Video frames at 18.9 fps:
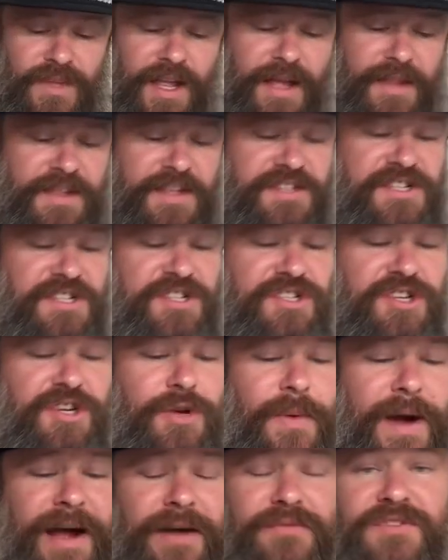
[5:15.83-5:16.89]
And this is
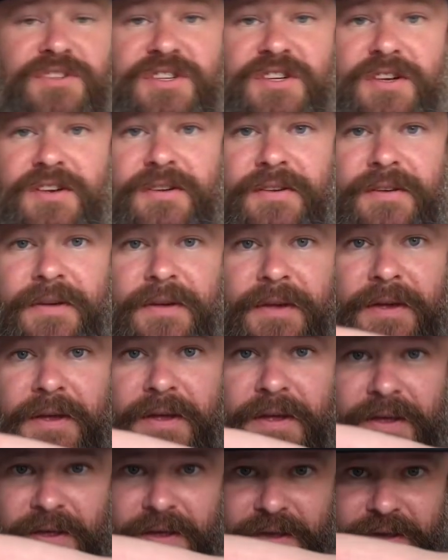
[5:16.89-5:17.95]
2 ounce,
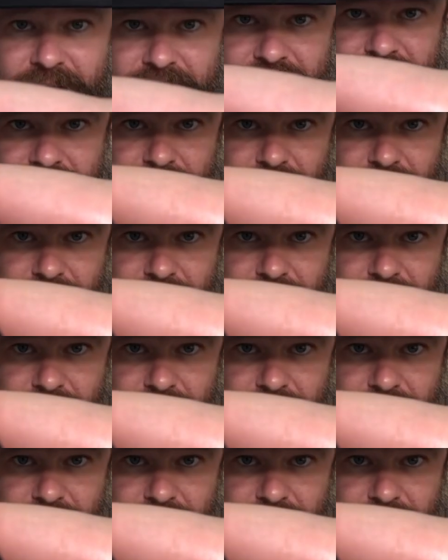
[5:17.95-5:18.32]
and you've